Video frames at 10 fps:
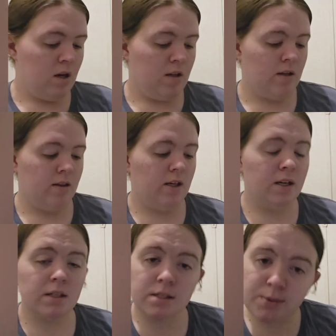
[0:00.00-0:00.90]
And
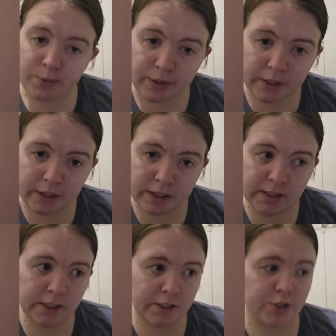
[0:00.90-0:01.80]
this one,
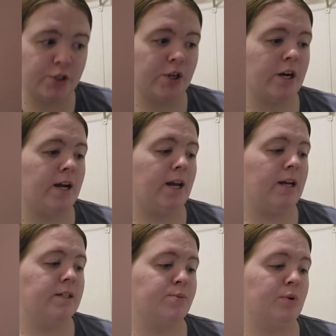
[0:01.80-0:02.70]
this tray
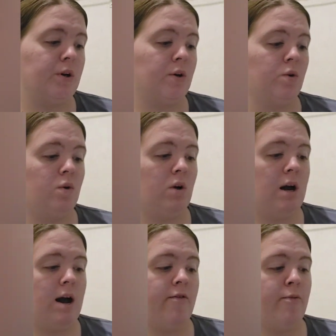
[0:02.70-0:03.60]
is pretty cool. I
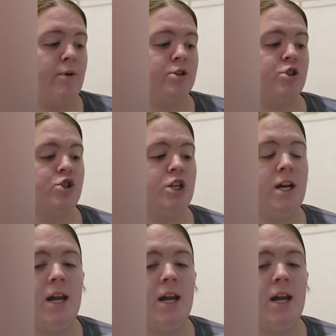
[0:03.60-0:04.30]
have a bunch of jig